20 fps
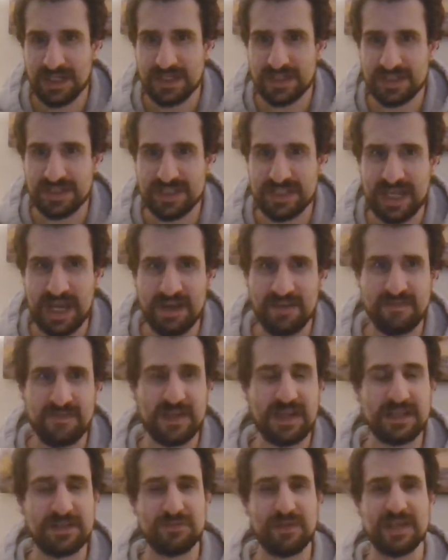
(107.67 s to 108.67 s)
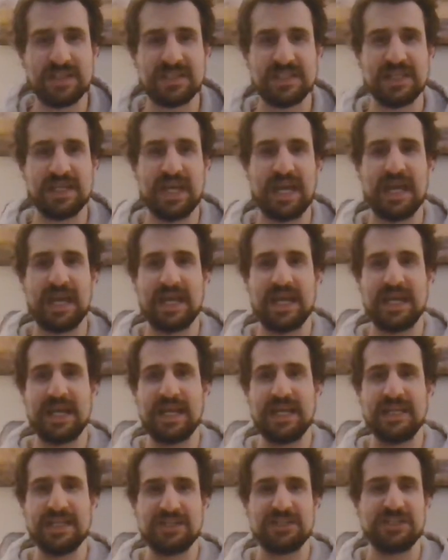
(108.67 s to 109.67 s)
So Seth is wrestling
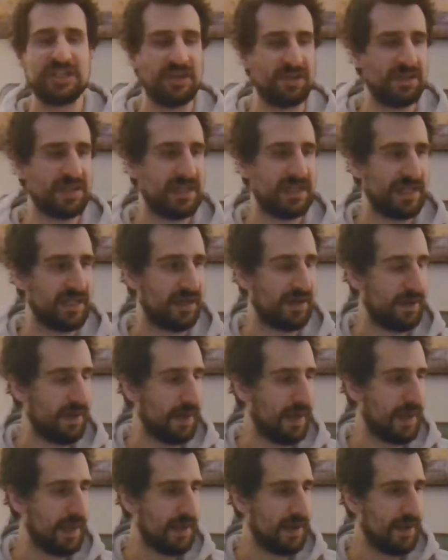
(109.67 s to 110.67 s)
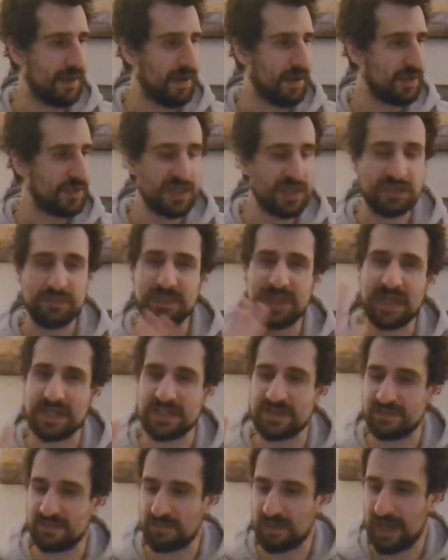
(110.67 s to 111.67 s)
in the Shield gear just
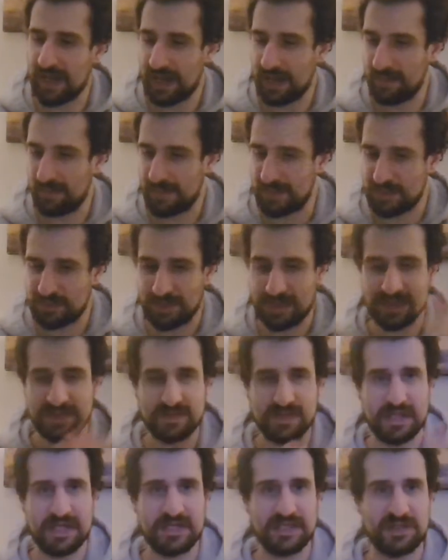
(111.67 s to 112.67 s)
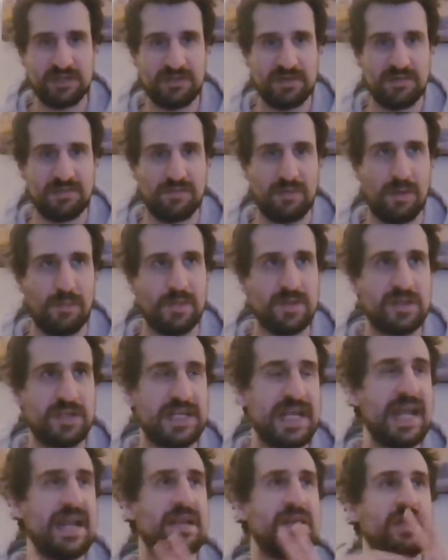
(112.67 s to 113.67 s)
because of the history of Roman to
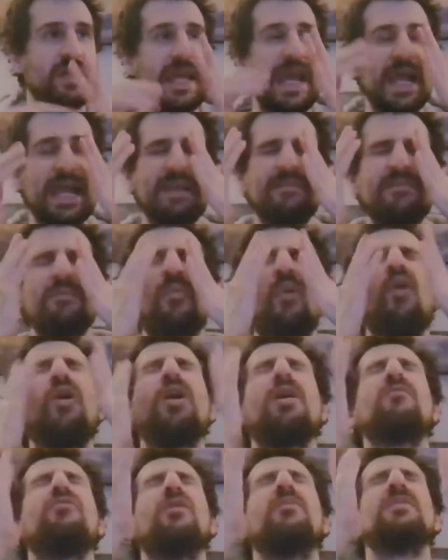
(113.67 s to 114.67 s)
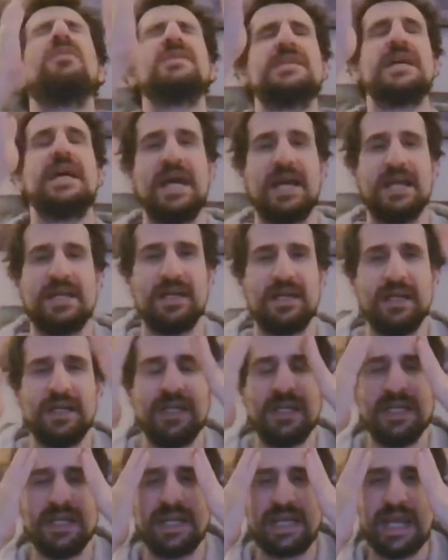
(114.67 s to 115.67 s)
get even more in Roman's head,
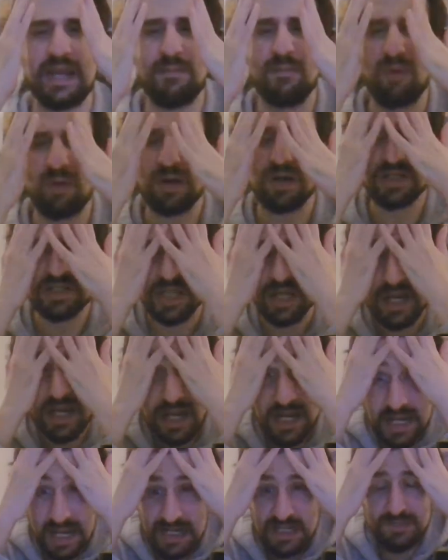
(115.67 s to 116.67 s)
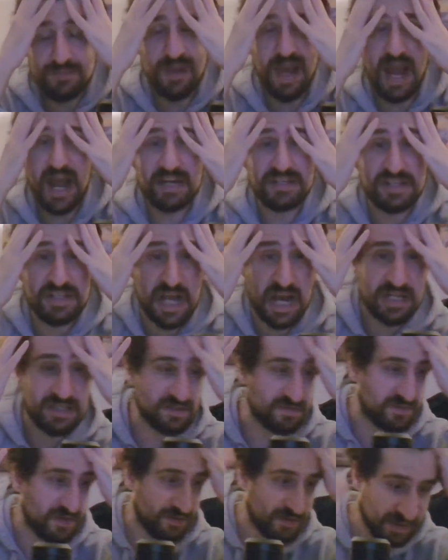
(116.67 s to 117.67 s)
to get more in his head. This match is
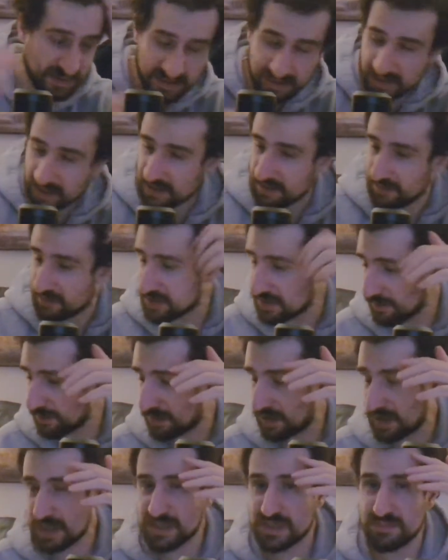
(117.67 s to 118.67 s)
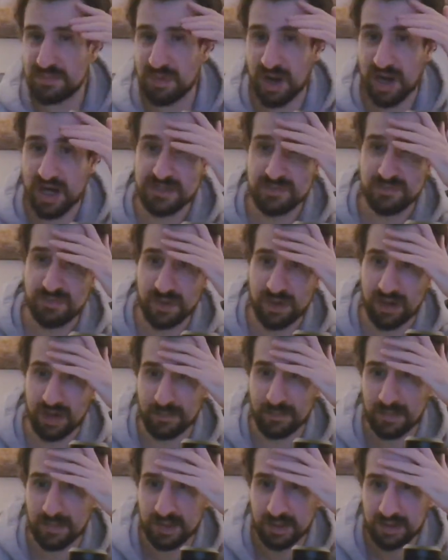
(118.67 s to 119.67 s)
actually very good. There were some good spots where
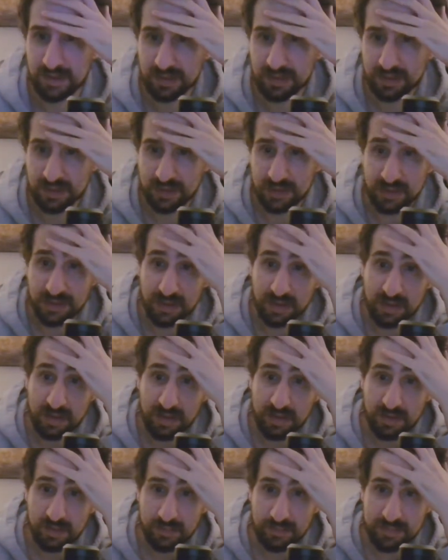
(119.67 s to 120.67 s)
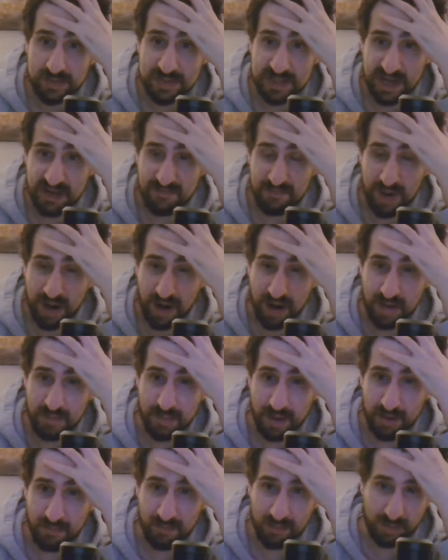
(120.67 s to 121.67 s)
Seth
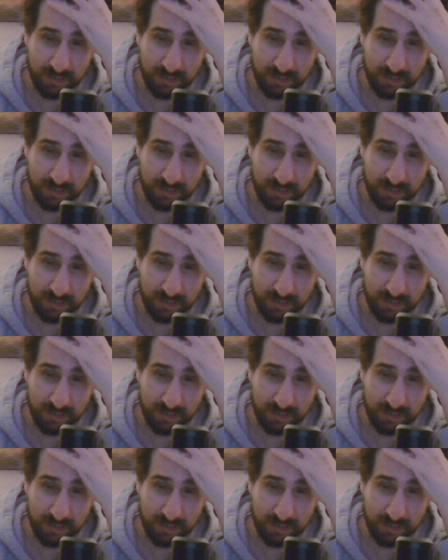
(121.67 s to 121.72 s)
powerbombed